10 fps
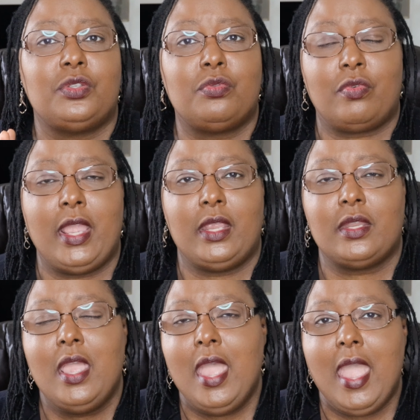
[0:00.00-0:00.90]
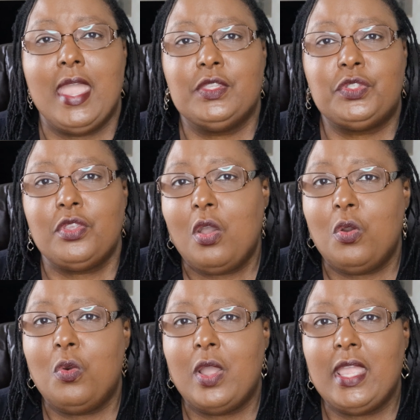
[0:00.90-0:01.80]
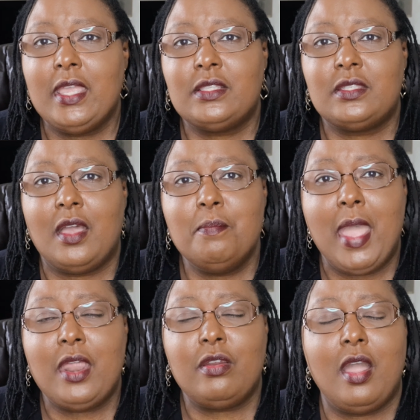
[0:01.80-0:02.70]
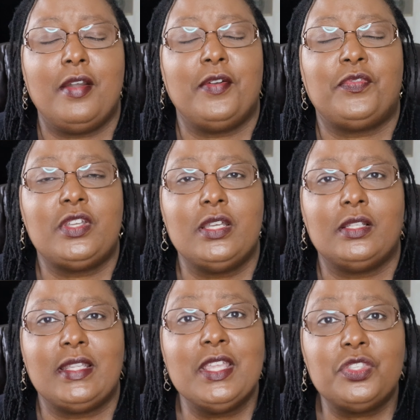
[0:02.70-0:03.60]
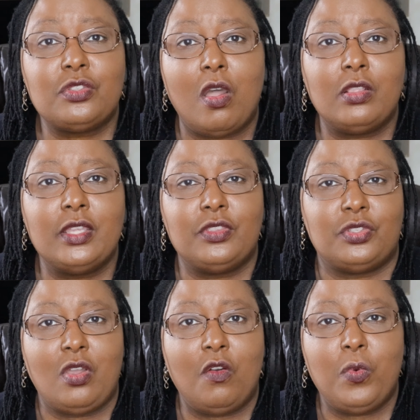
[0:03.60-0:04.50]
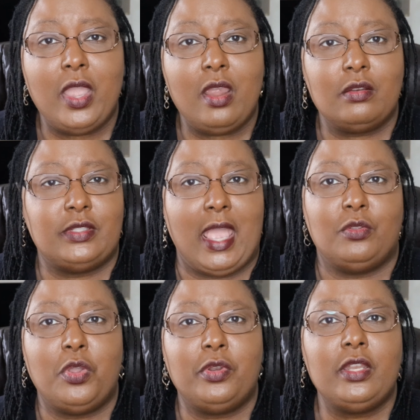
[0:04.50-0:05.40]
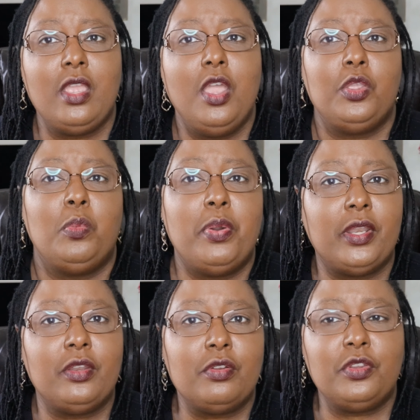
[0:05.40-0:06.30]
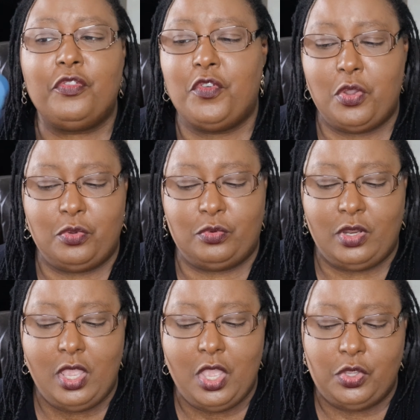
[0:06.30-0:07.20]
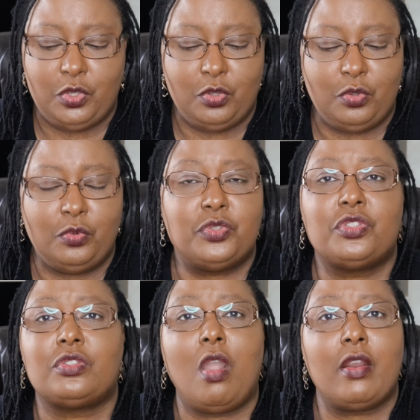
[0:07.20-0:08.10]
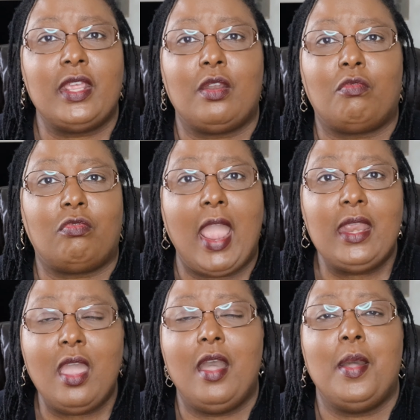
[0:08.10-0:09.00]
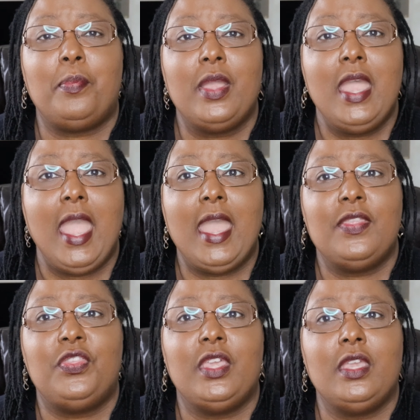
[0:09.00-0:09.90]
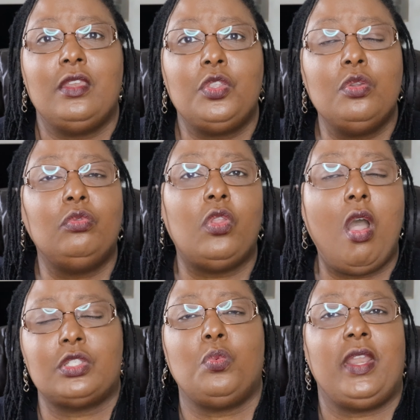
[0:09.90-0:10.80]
great. And so it's a matter of installing the software, download it, you put it on your phone, you start it right up, and then you launch